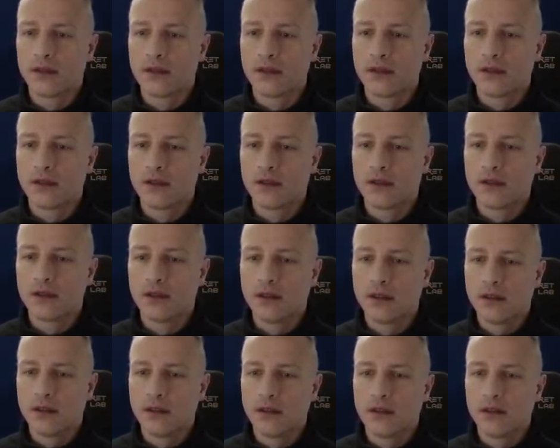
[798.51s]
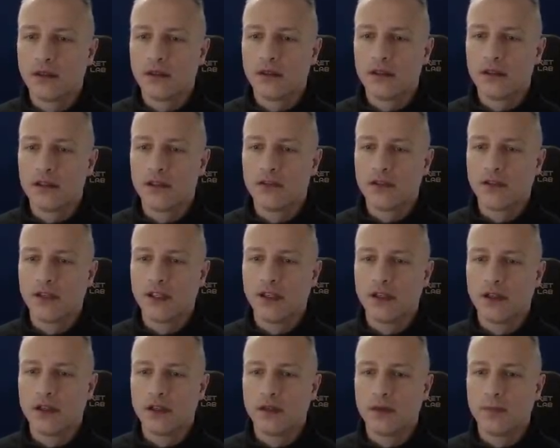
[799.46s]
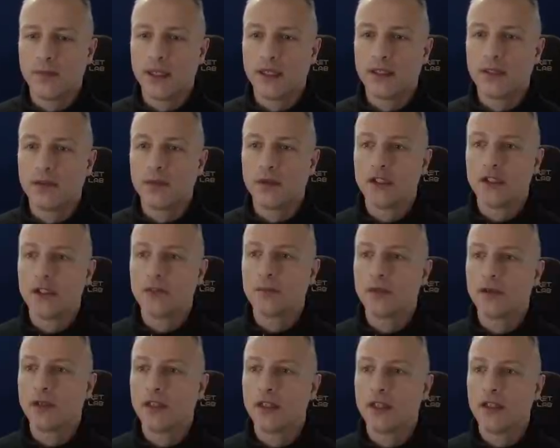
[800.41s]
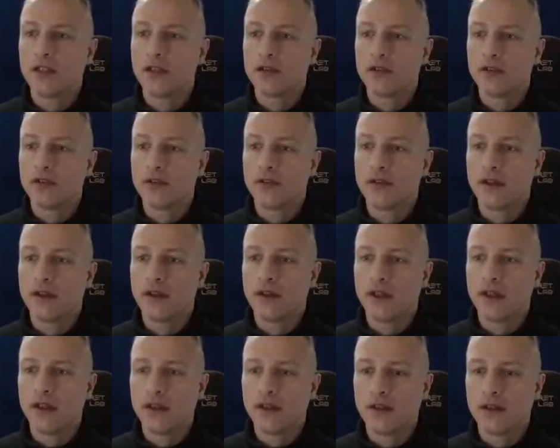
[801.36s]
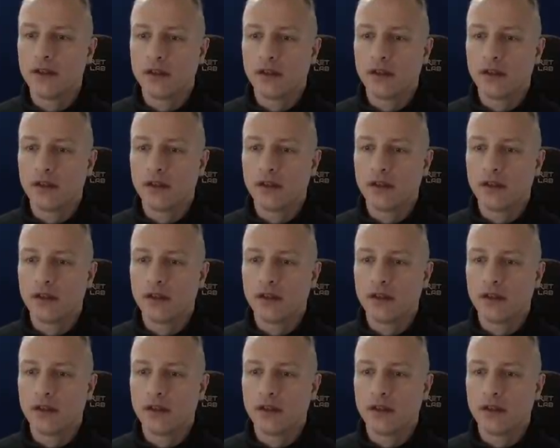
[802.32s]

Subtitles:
Let's find another better winch point over there.